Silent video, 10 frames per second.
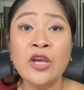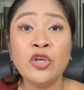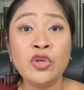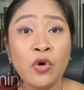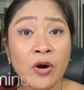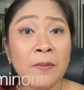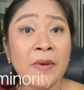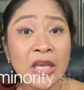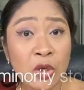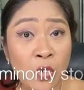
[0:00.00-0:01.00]
your
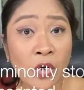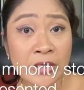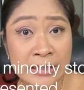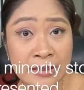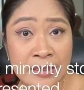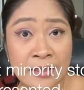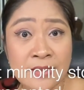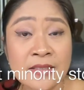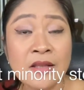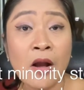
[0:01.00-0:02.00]
minority
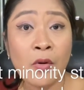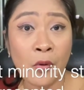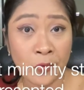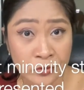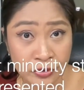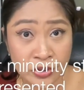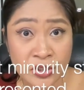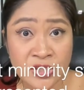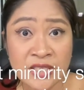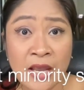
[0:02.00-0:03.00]

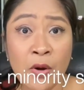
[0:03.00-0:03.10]
stockholders